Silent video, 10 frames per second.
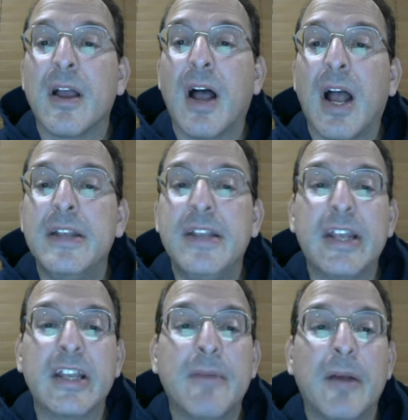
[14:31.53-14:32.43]

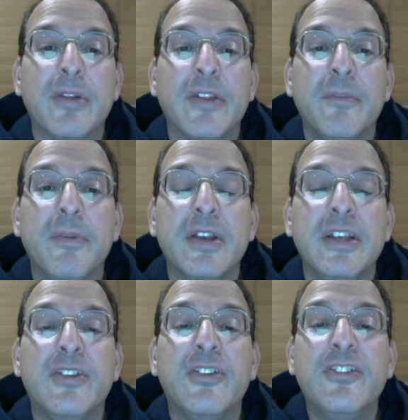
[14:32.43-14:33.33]
Eidetic memory, the ability
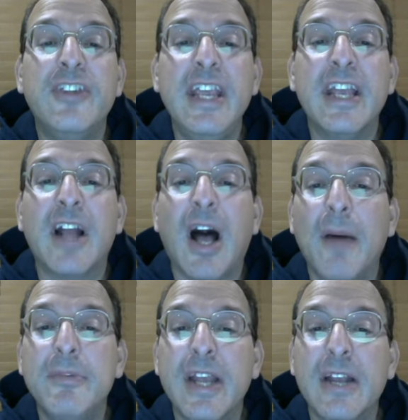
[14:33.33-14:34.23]
to see an
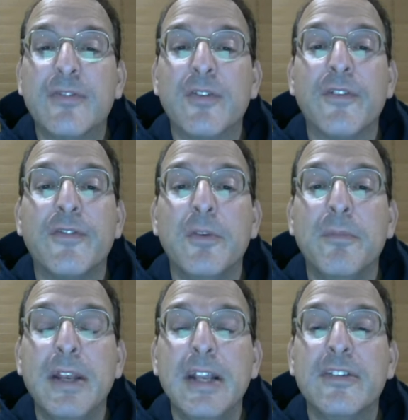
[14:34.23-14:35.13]
object for a few
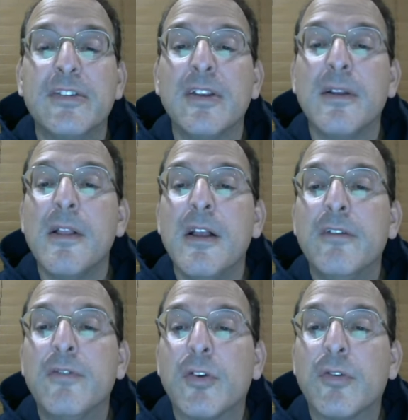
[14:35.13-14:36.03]
minutes.
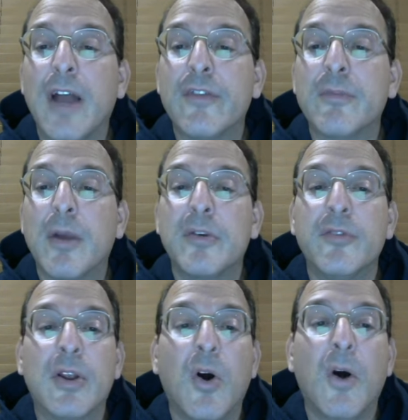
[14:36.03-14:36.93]
Photographic memory,
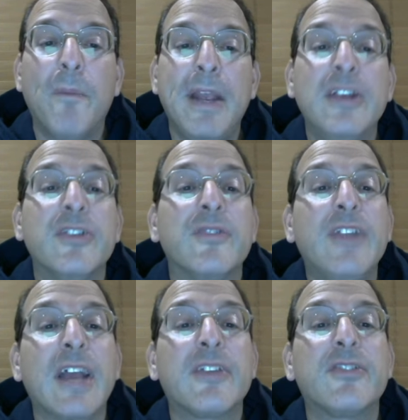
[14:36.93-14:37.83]
recall pages of
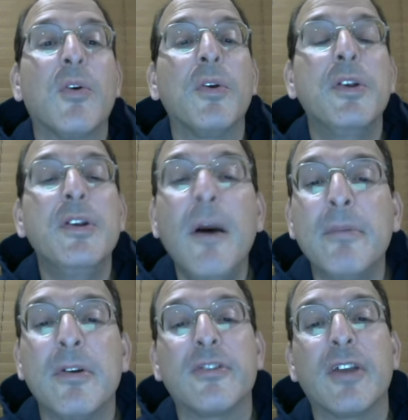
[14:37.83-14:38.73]
text or
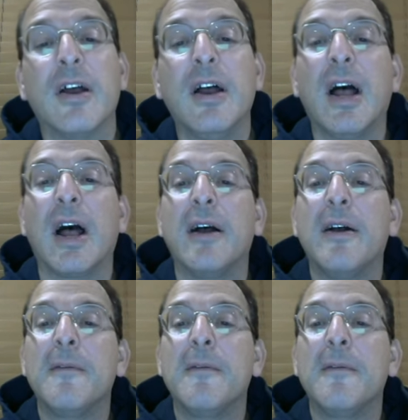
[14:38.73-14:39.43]
numbers. Aha!